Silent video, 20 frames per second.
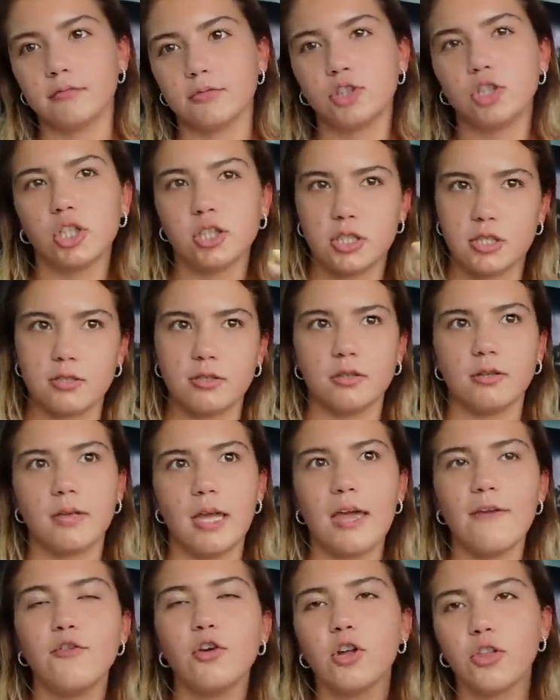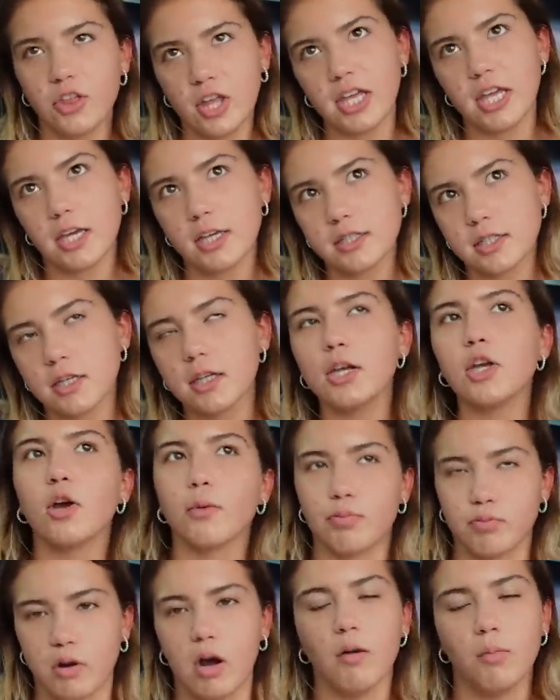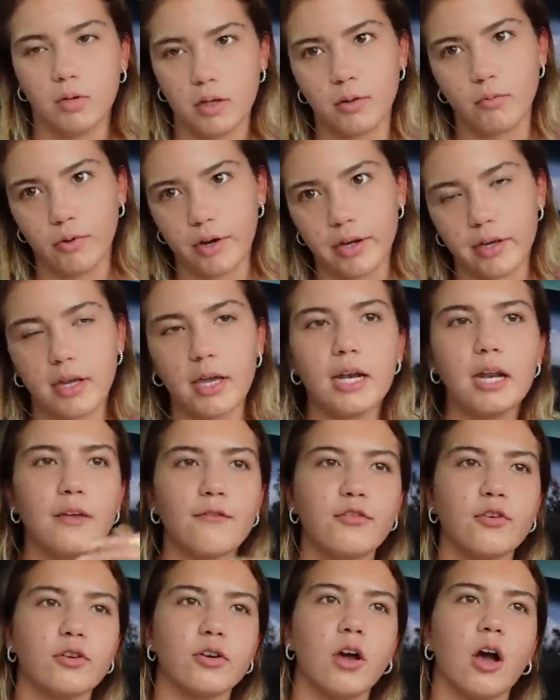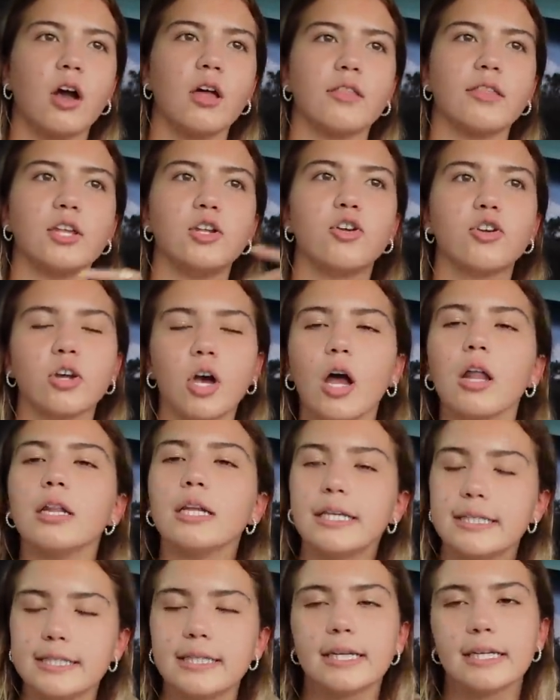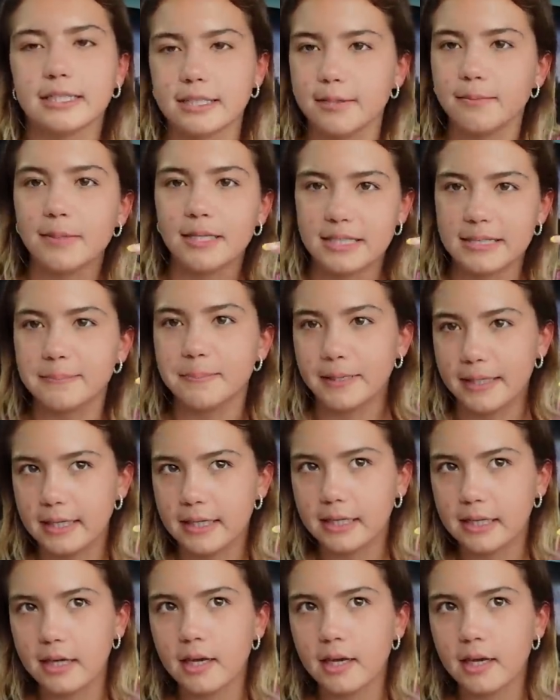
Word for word: Just if you're thinking something, you're probably right, and if you're not, then you're not listening to me speak.